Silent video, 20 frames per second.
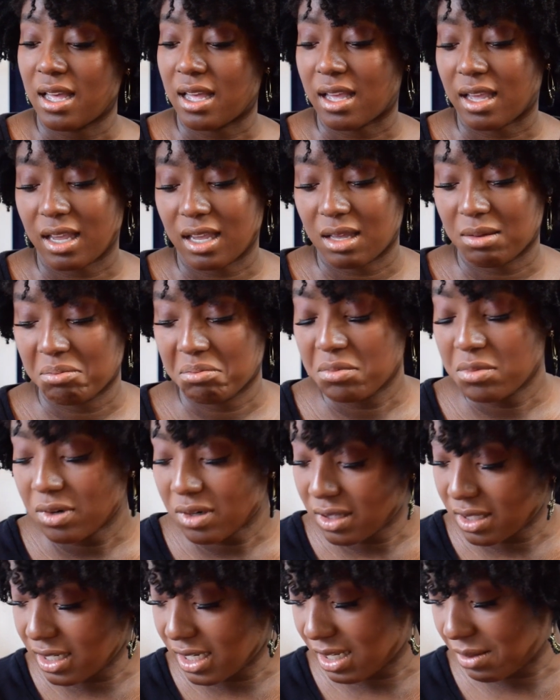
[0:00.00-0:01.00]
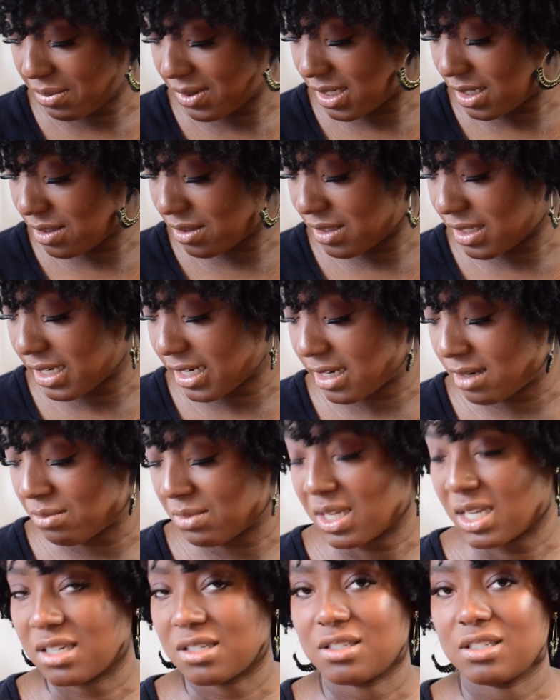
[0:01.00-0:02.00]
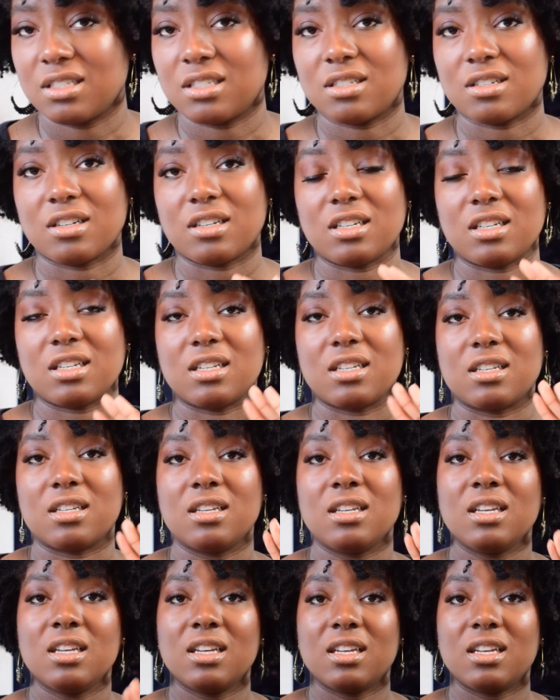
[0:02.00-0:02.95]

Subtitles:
I am more than happy to do that. I'm actually starting to